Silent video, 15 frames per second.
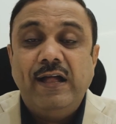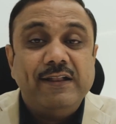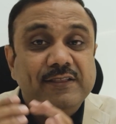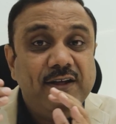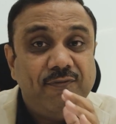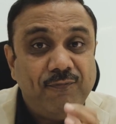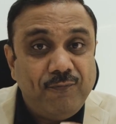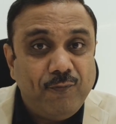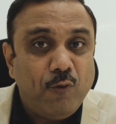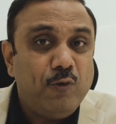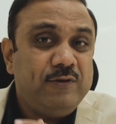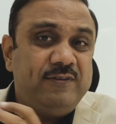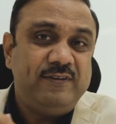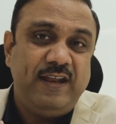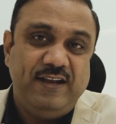The
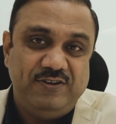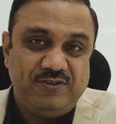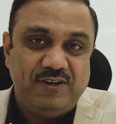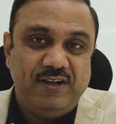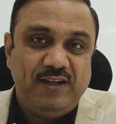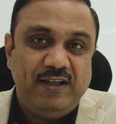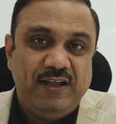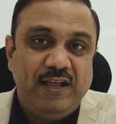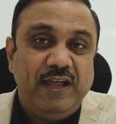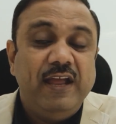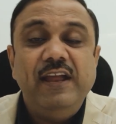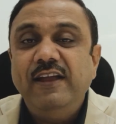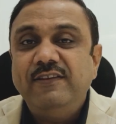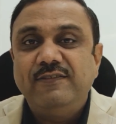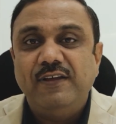fourth stage
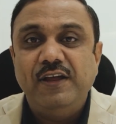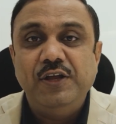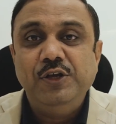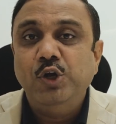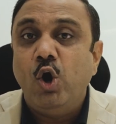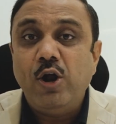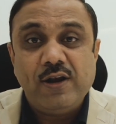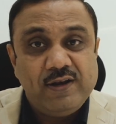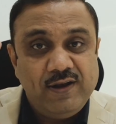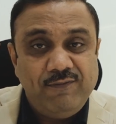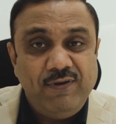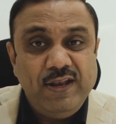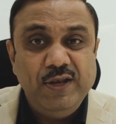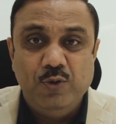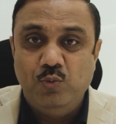is your
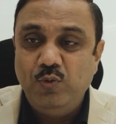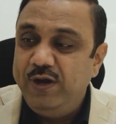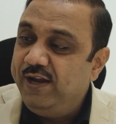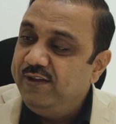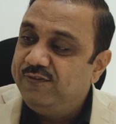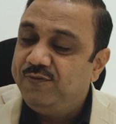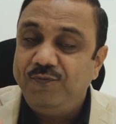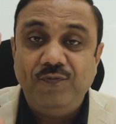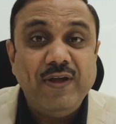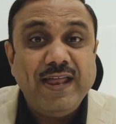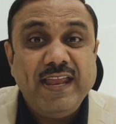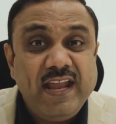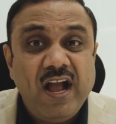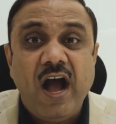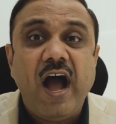revenue is
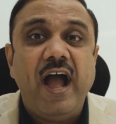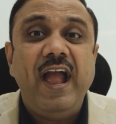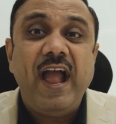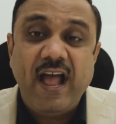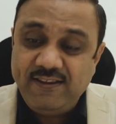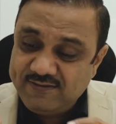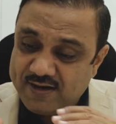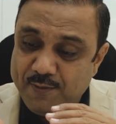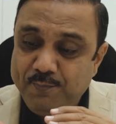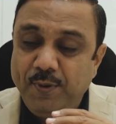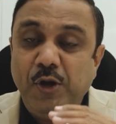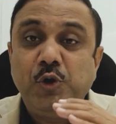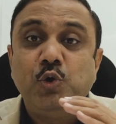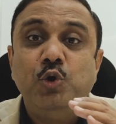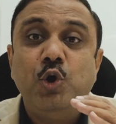very high as
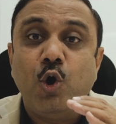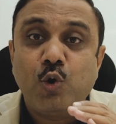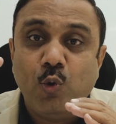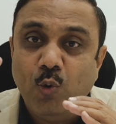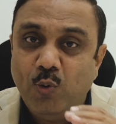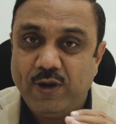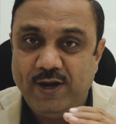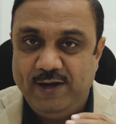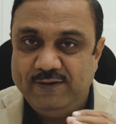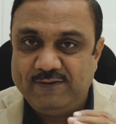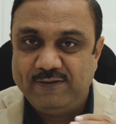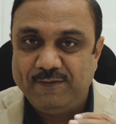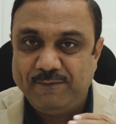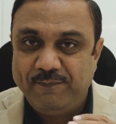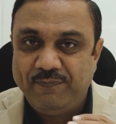compared to your
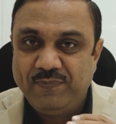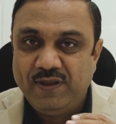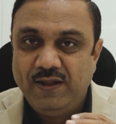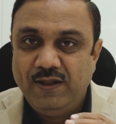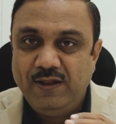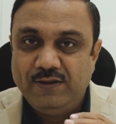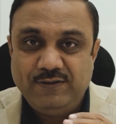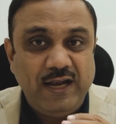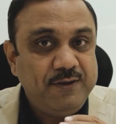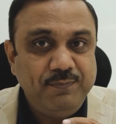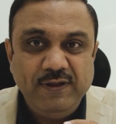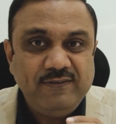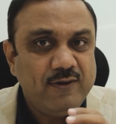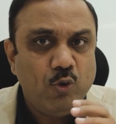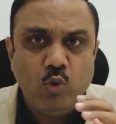overheads. That
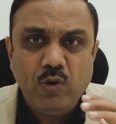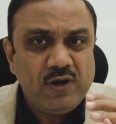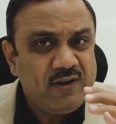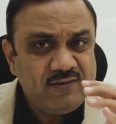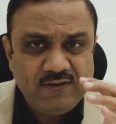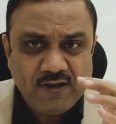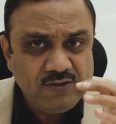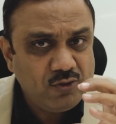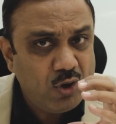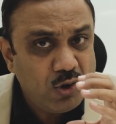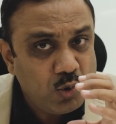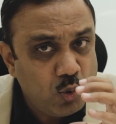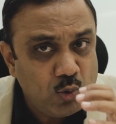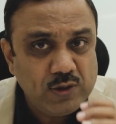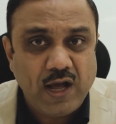means overheads does
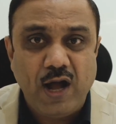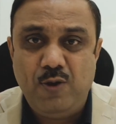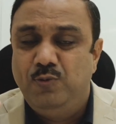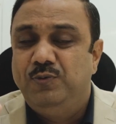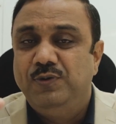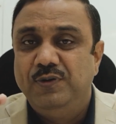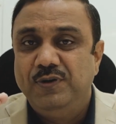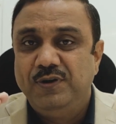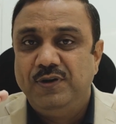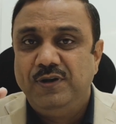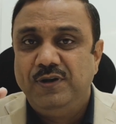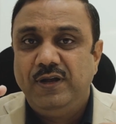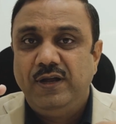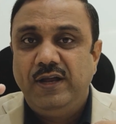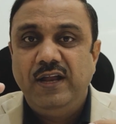not go down.
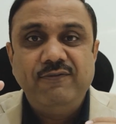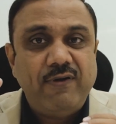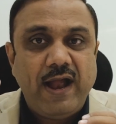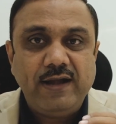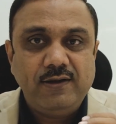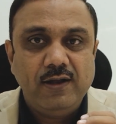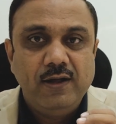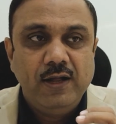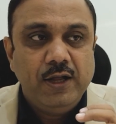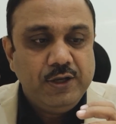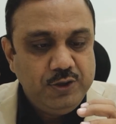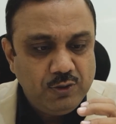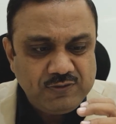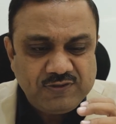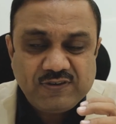In fact,
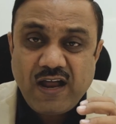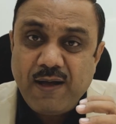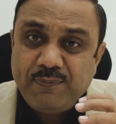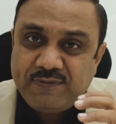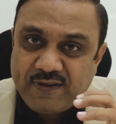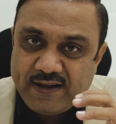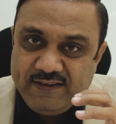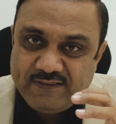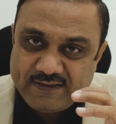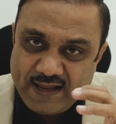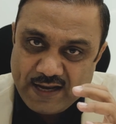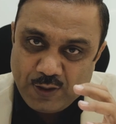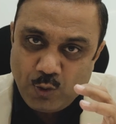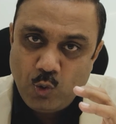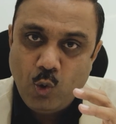your staff size
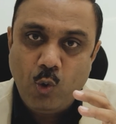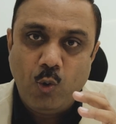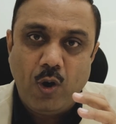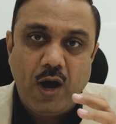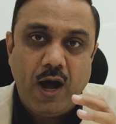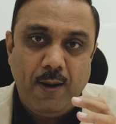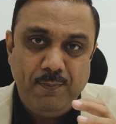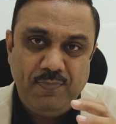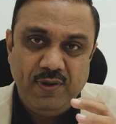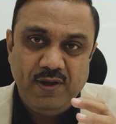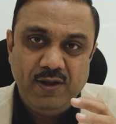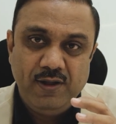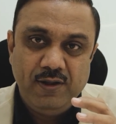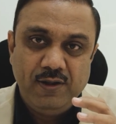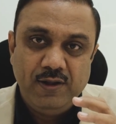can go
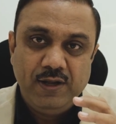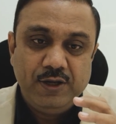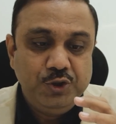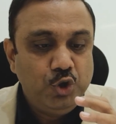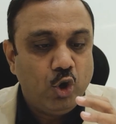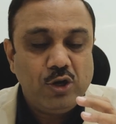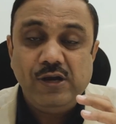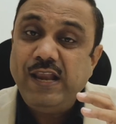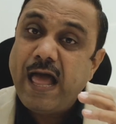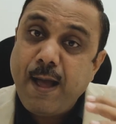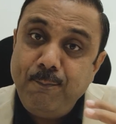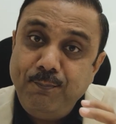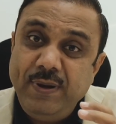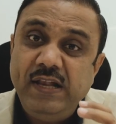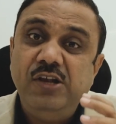up, your
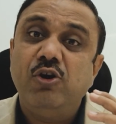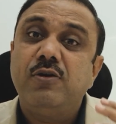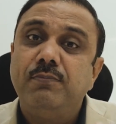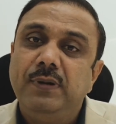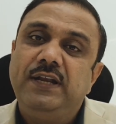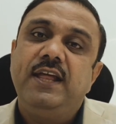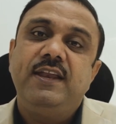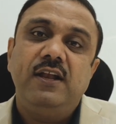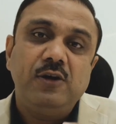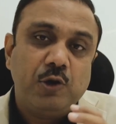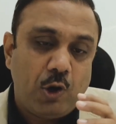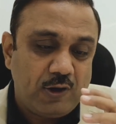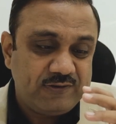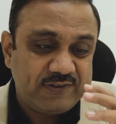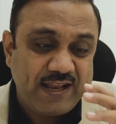lab bill, your material
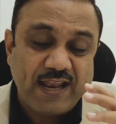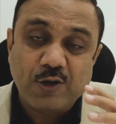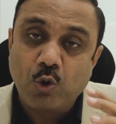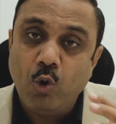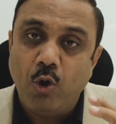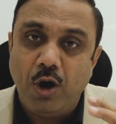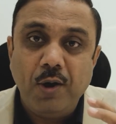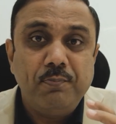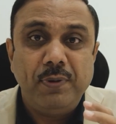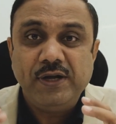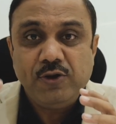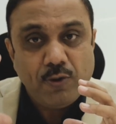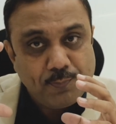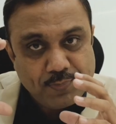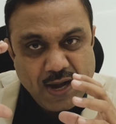cost can go up, but
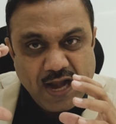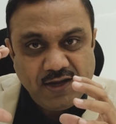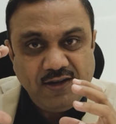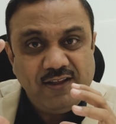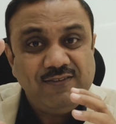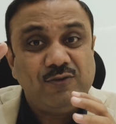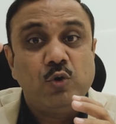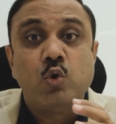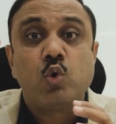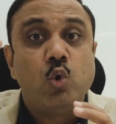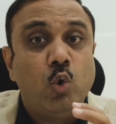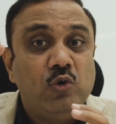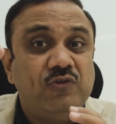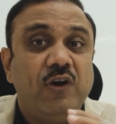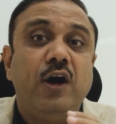your practice
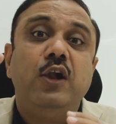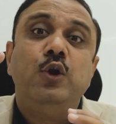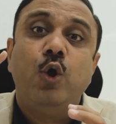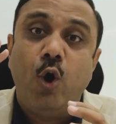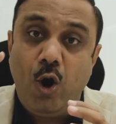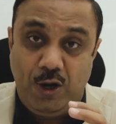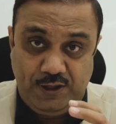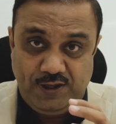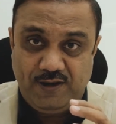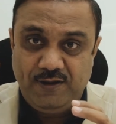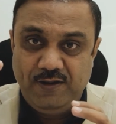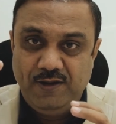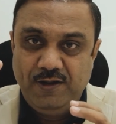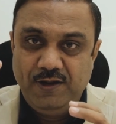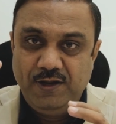grows a lot.
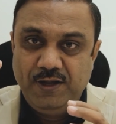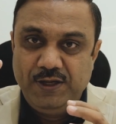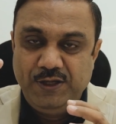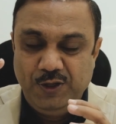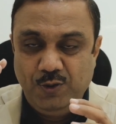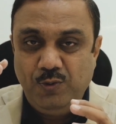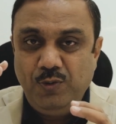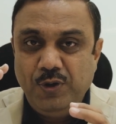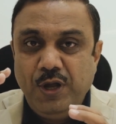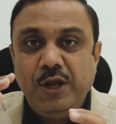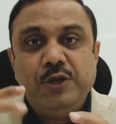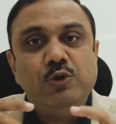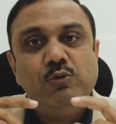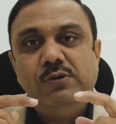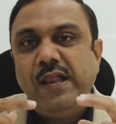
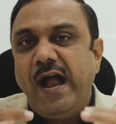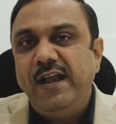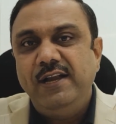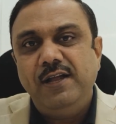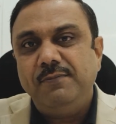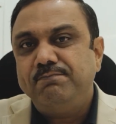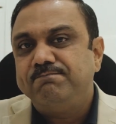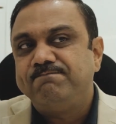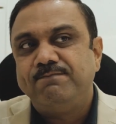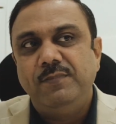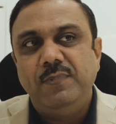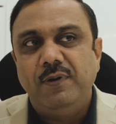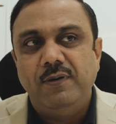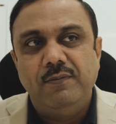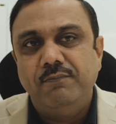You land up
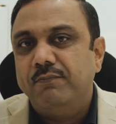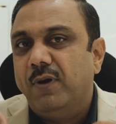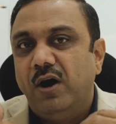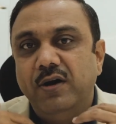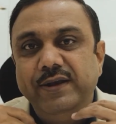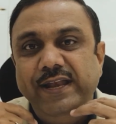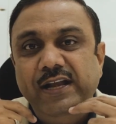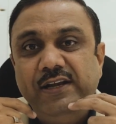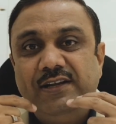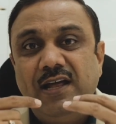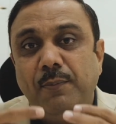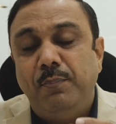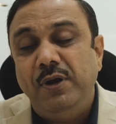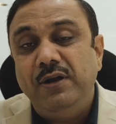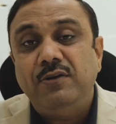earning
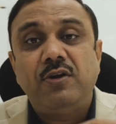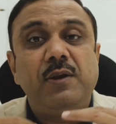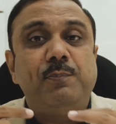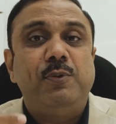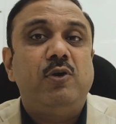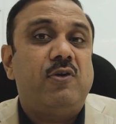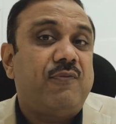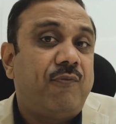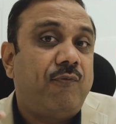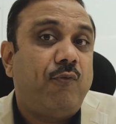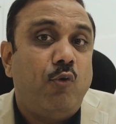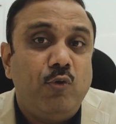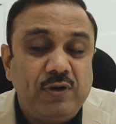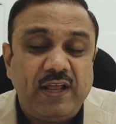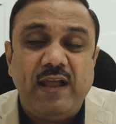double, triple, or
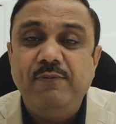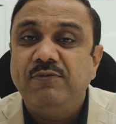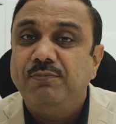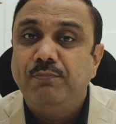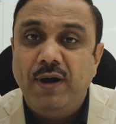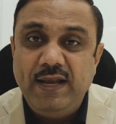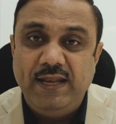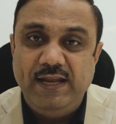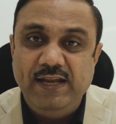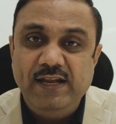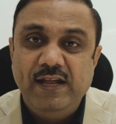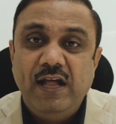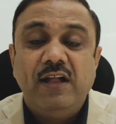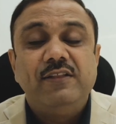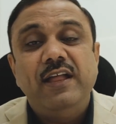4 times
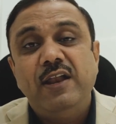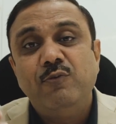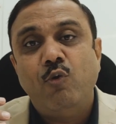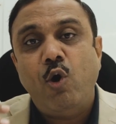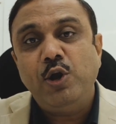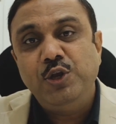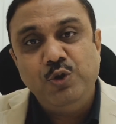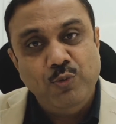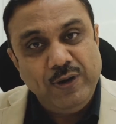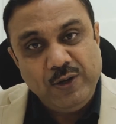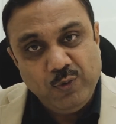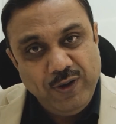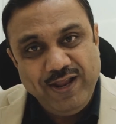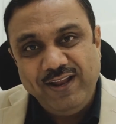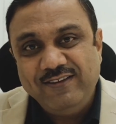money than what you were
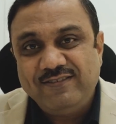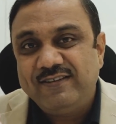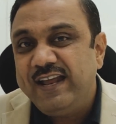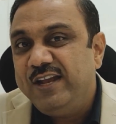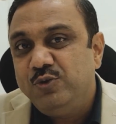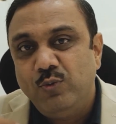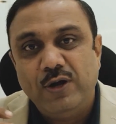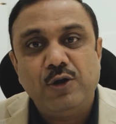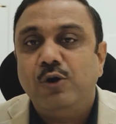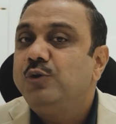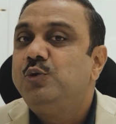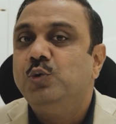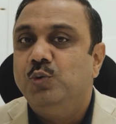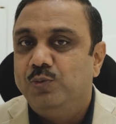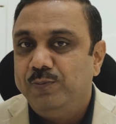doing in stage 1
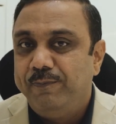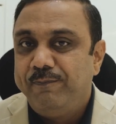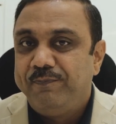or 2.